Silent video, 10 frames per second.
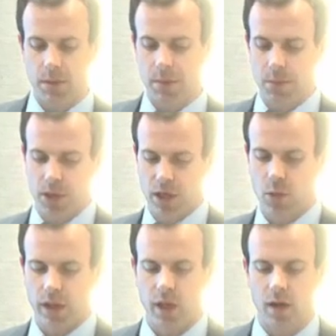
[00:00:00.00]
And I'm going to be pretty
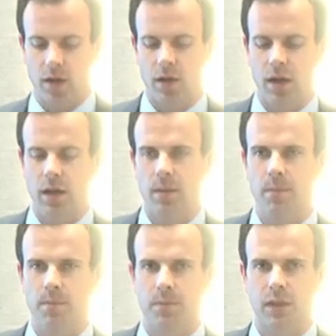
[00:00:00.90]
quick here.
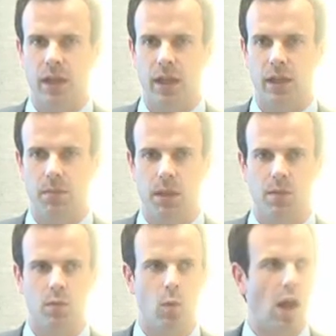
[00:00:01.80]
It can
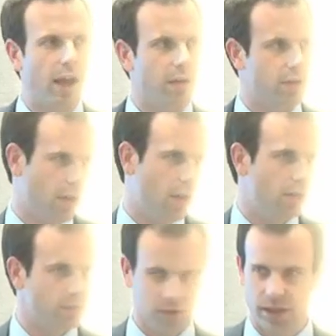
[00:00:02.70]
be wide or
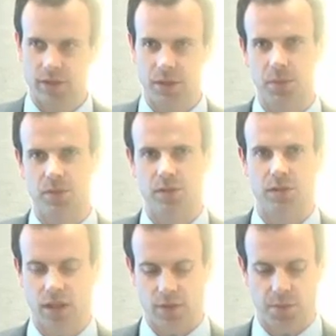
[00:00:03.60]
tall. That's simple. Just
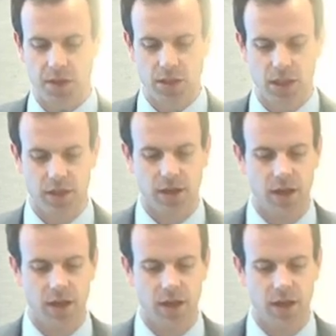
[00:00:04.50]
think of spreadsheet.